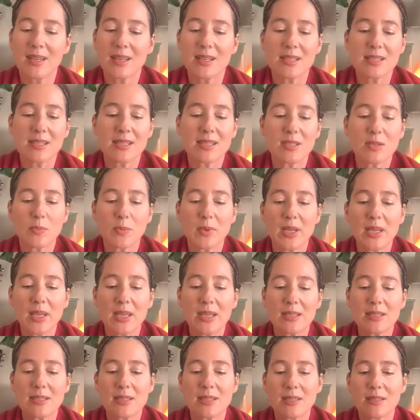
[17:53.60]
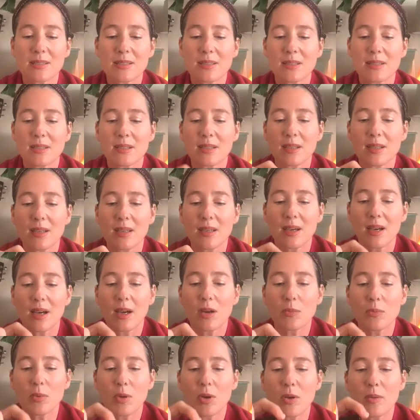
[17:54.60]
sweet
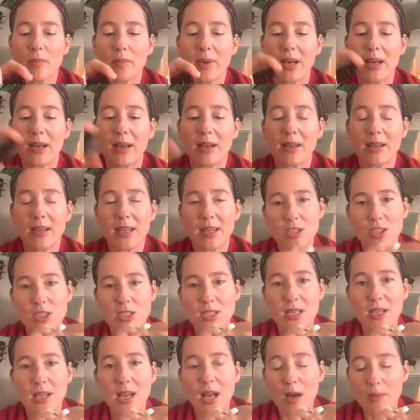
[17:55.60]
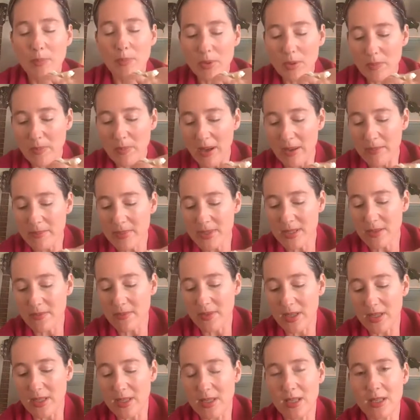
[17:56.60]
aroma, and just a couple pumps of
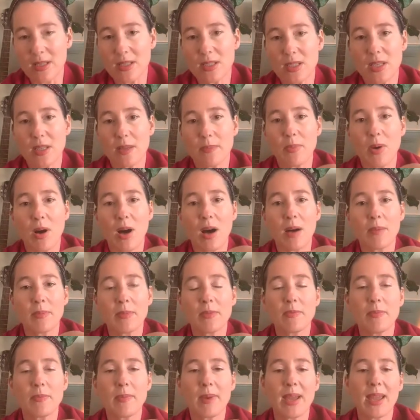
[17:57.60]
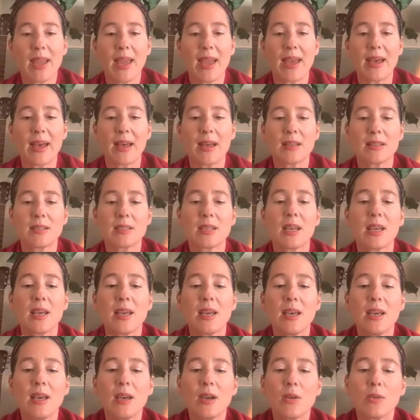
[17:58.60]
it into the palm of my hand,
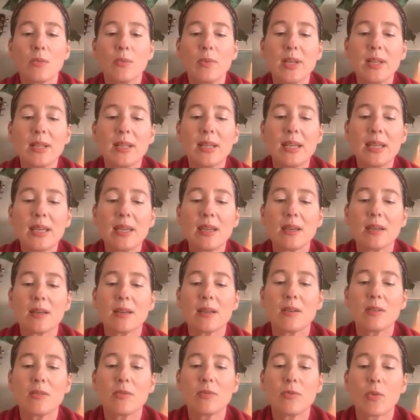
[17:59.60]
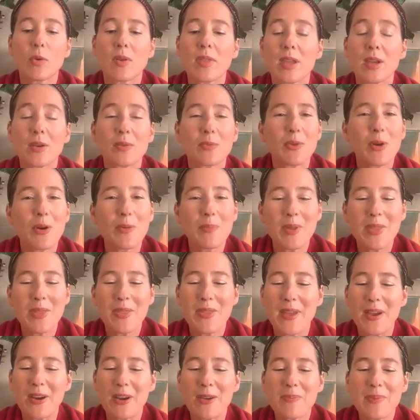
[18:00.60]
really for the
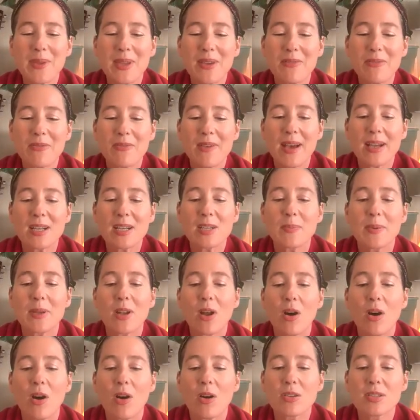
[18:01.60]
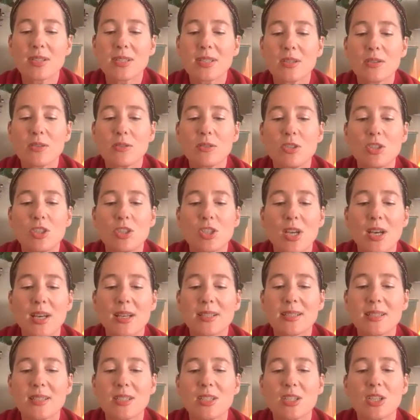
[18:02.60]
aromatherapy effect, but also
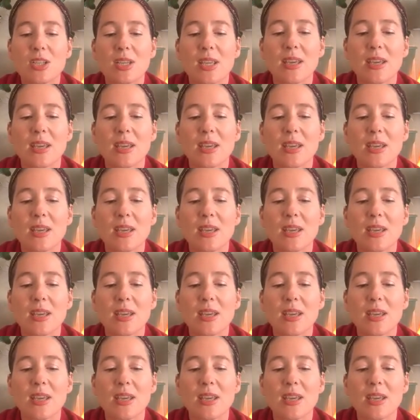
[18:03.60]
just to